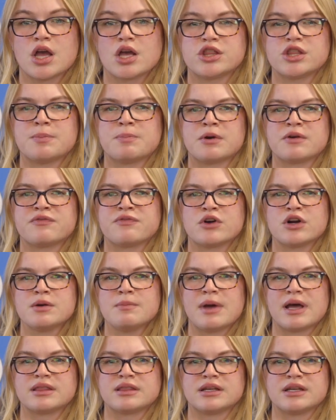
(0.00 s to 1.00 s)
The preferred
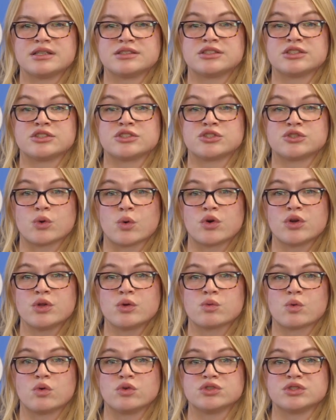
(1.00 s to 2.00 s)
method is to store the
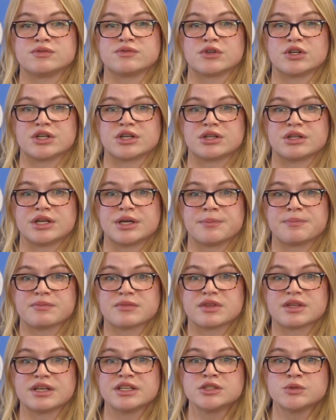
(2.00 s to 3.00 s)
rolls vertically.
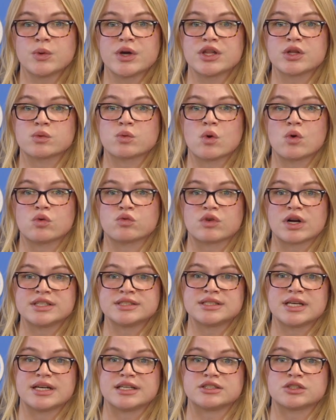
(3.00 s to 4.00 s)
This way the roll
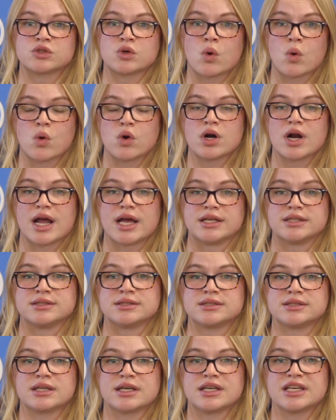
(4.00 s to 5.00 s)
rests on its core
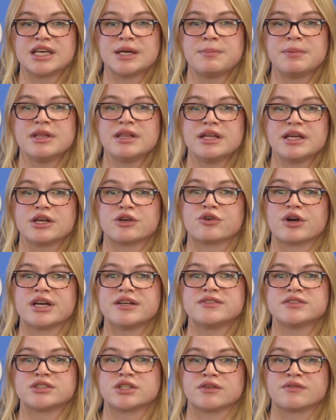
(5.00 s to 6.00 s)
ends, keeping the
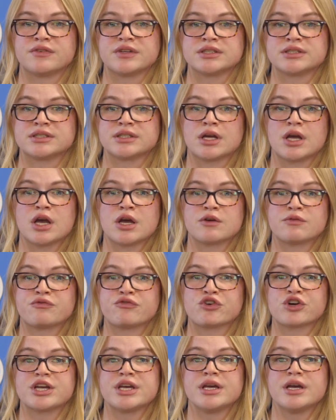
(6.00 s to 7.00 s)
engraved surface
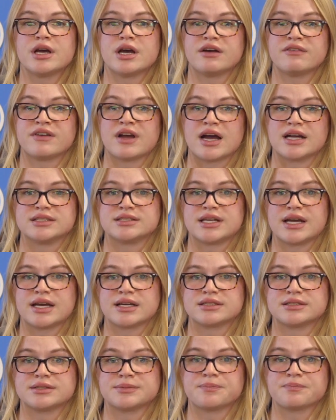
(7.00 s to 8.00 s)
free of
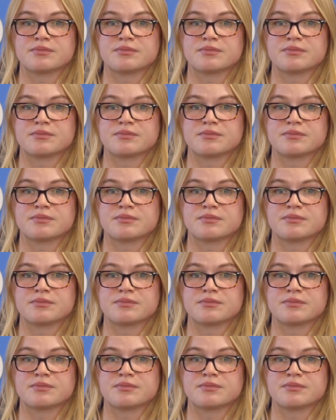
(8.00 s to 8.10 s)
contact.